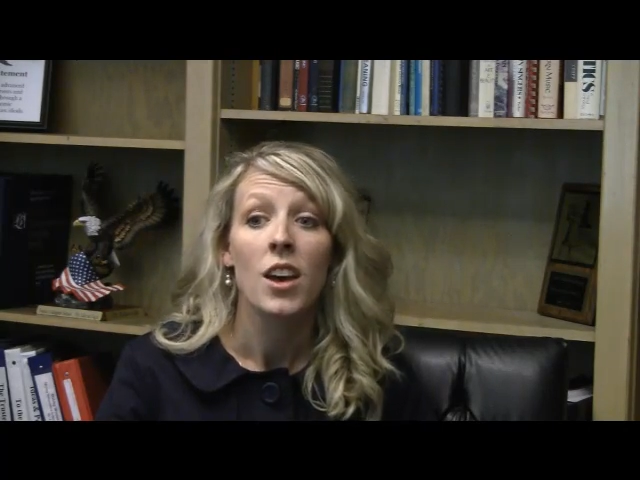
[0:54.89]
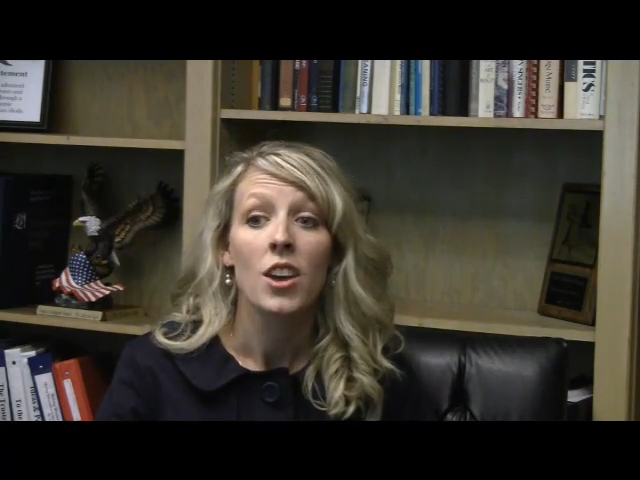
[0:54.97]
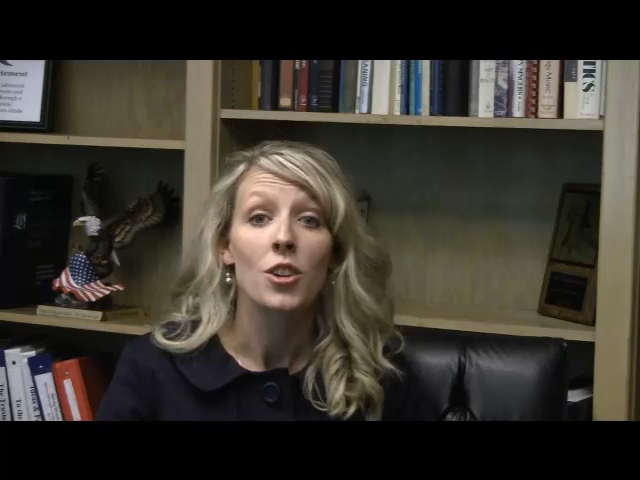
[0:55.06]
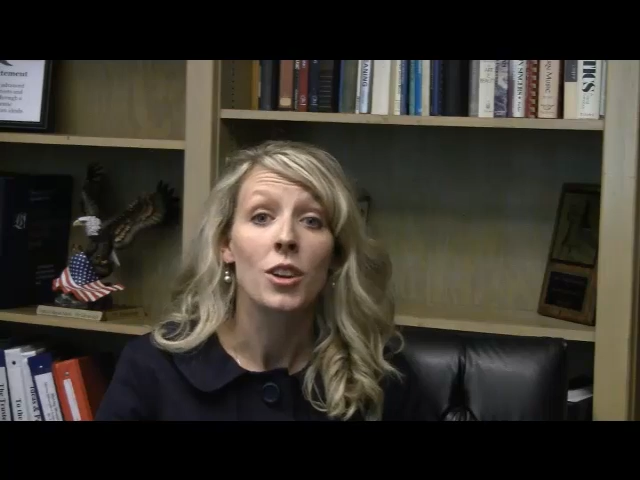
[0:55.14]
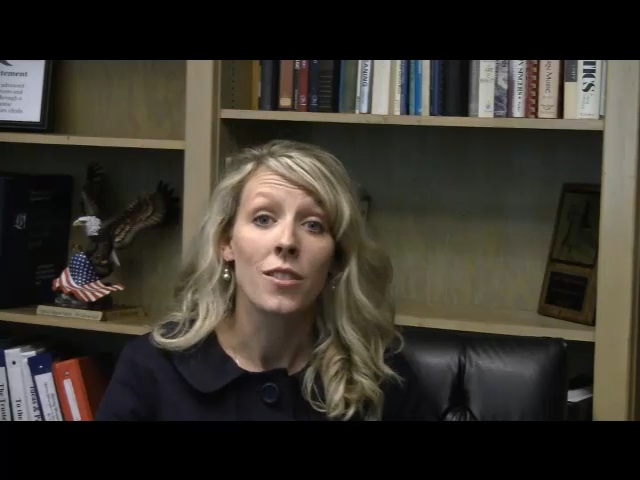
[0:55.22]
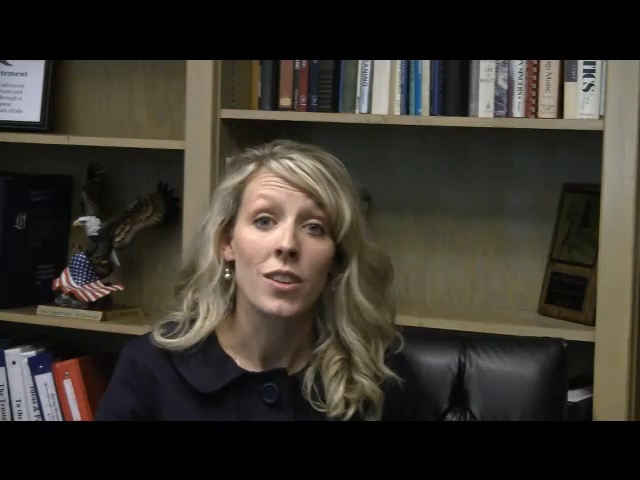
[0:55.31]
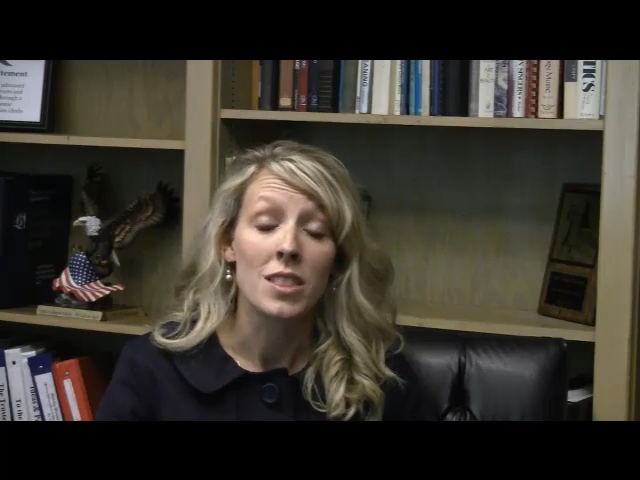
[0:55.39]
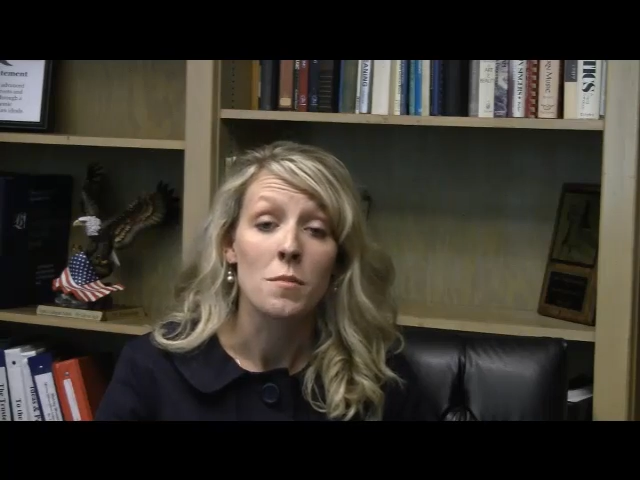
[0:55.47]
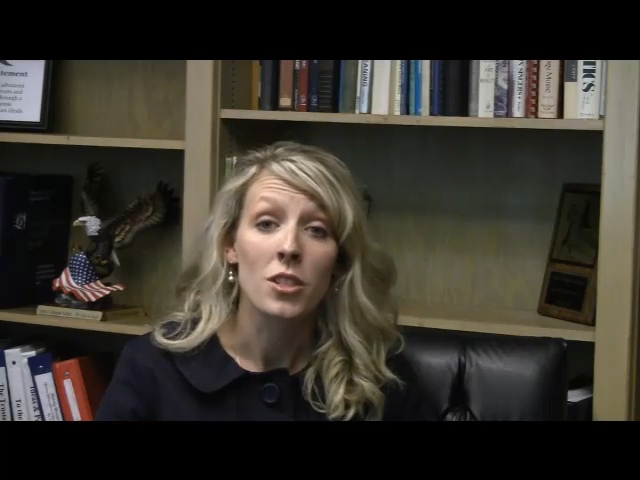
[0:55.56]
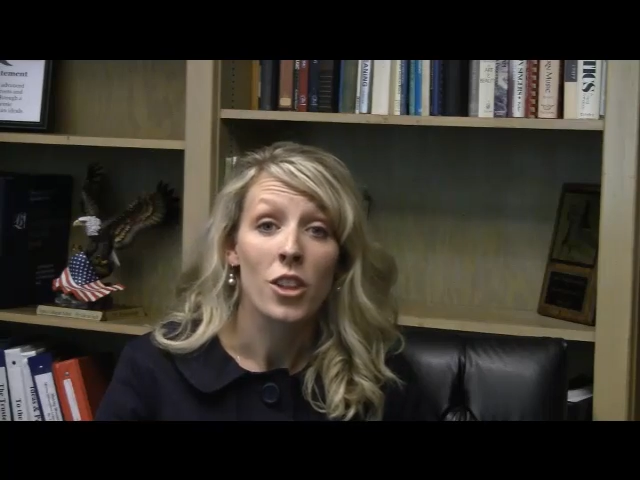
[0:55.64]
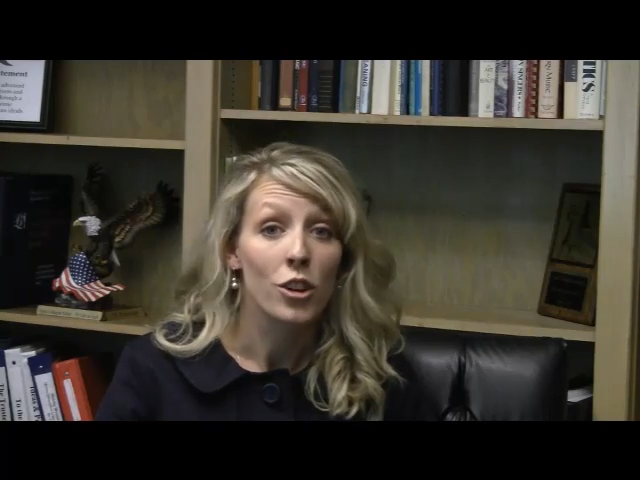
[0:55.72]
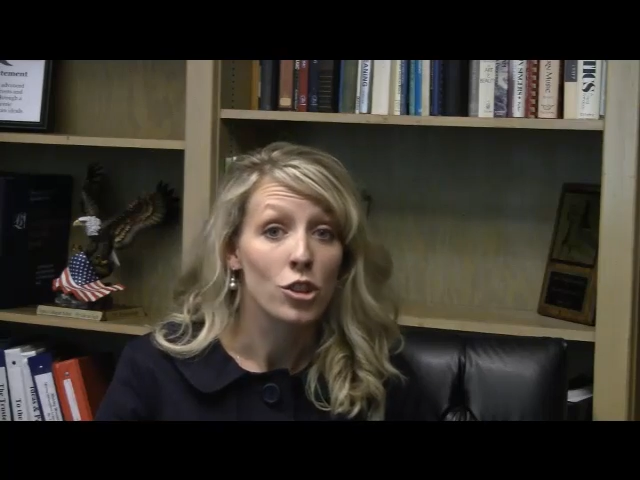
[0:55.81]
You're giving them
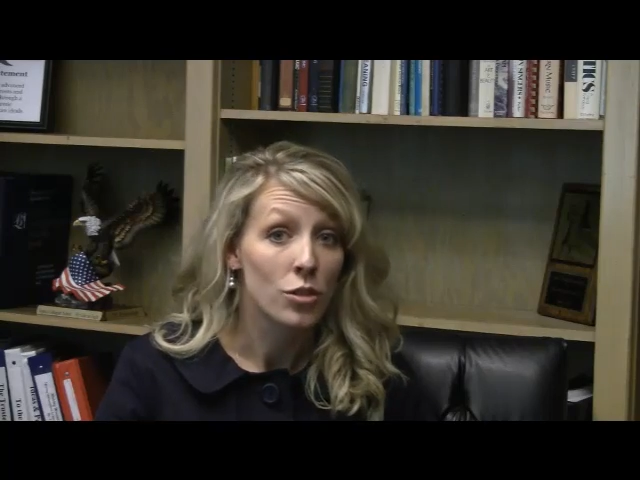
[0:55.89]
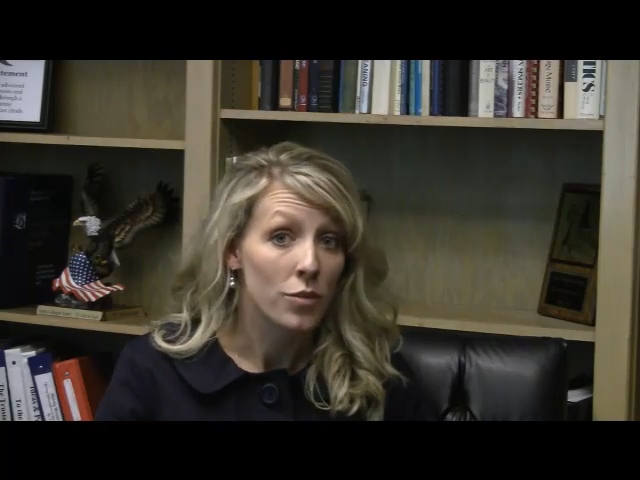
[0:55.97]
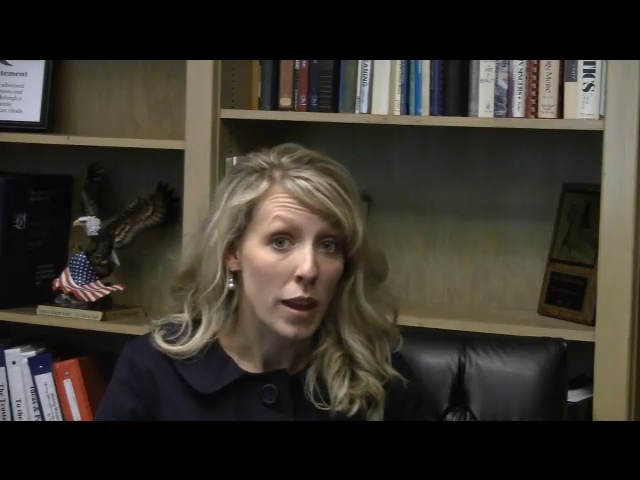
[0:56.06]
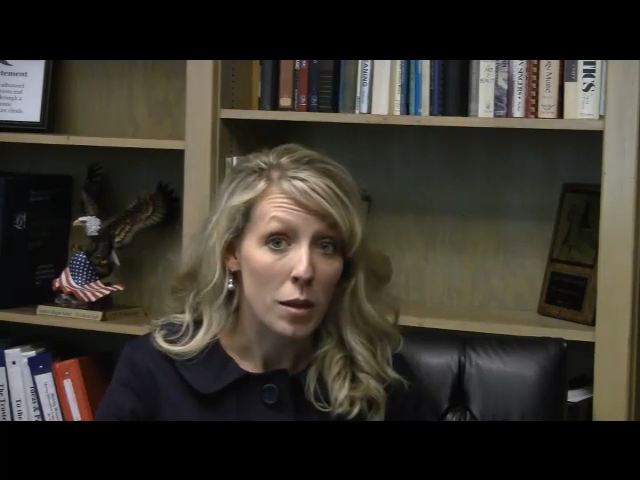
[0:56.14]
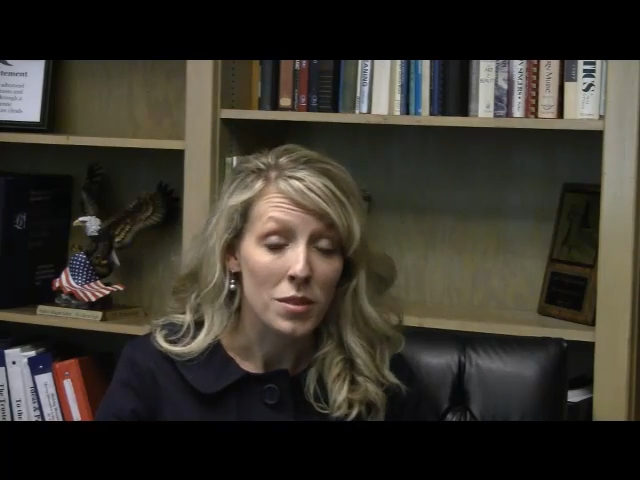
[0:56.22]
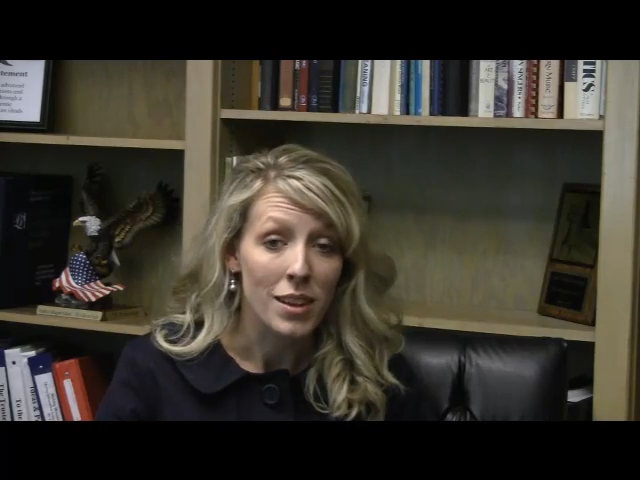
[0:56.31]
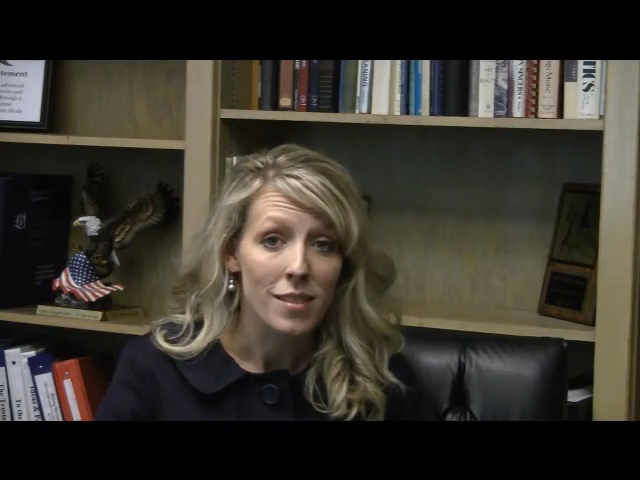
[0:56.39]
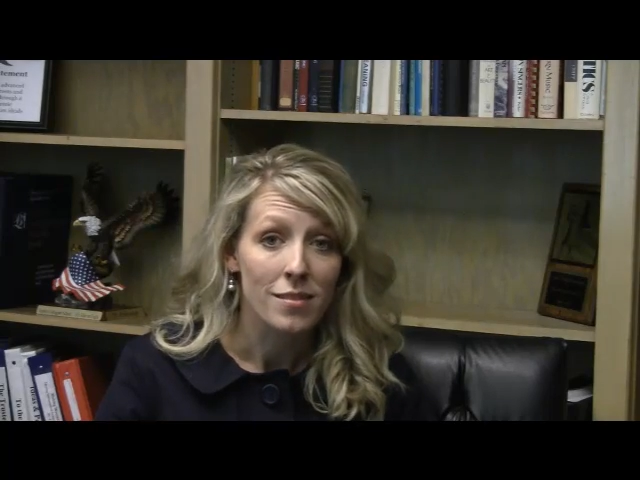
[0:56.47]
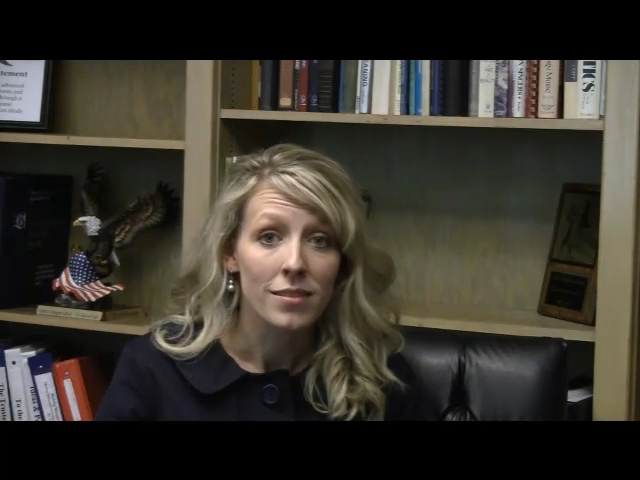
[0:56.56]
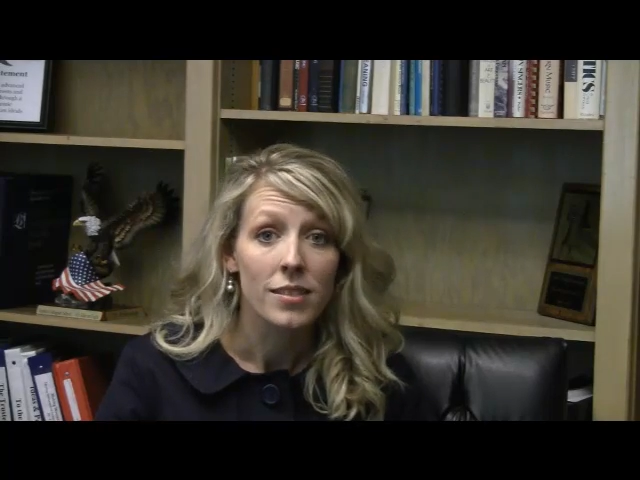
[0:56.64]
a larger family,